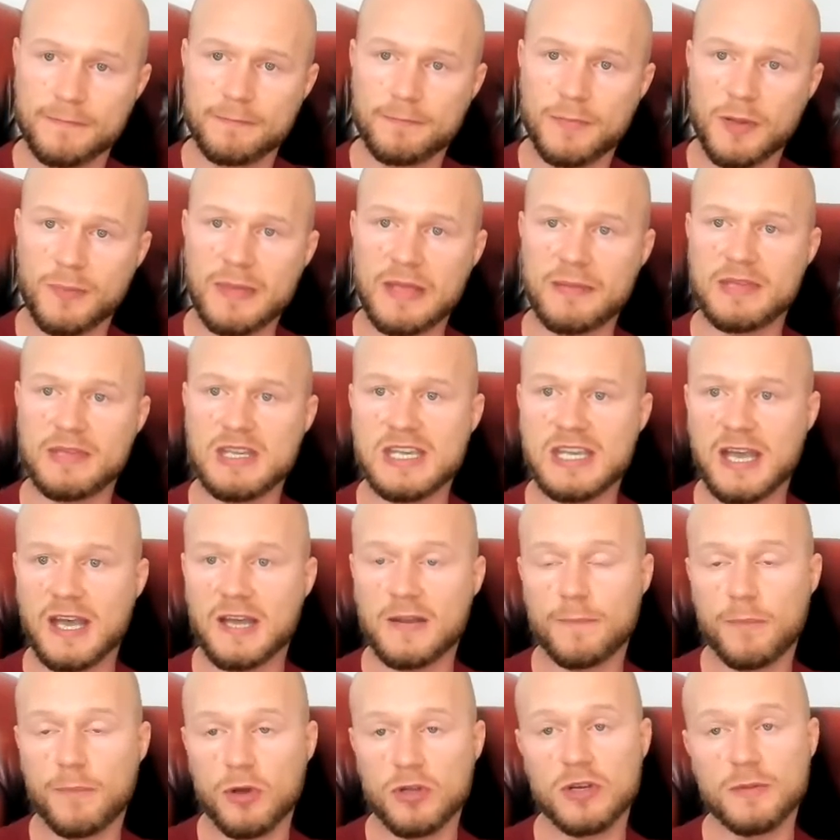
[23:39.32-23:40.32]
but maybe you
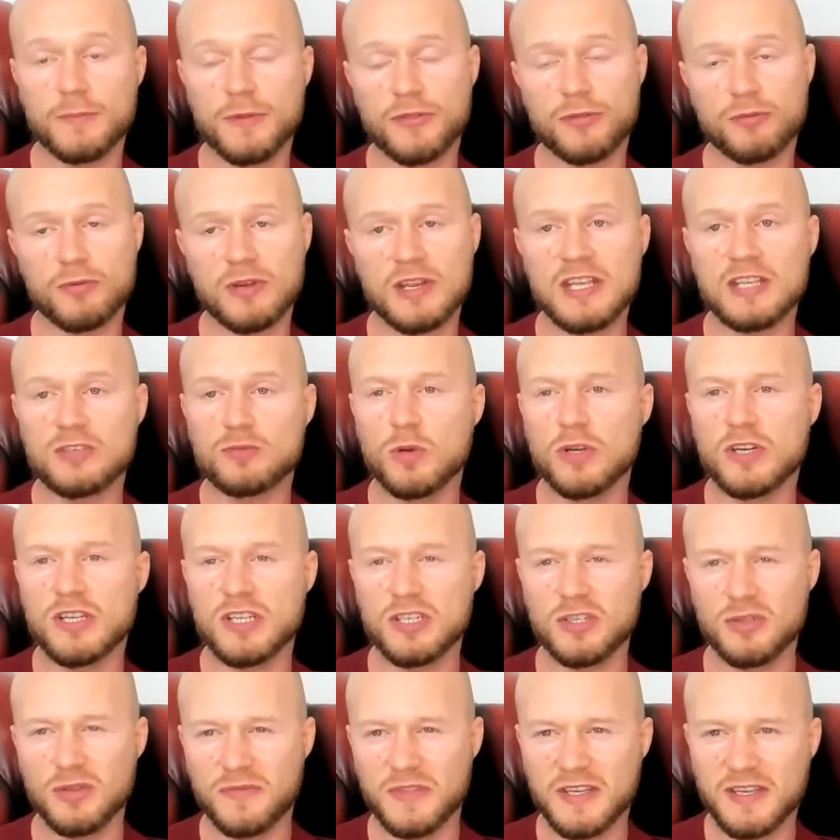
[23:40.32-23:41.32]
can. Point number three is what do you
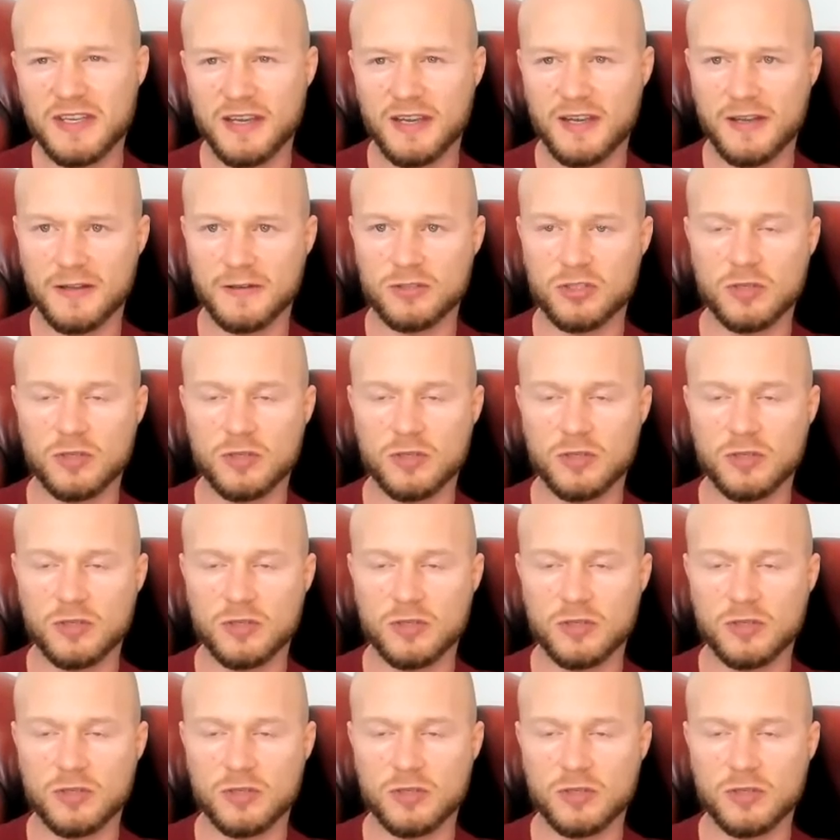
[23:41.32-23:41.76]
do if you can't?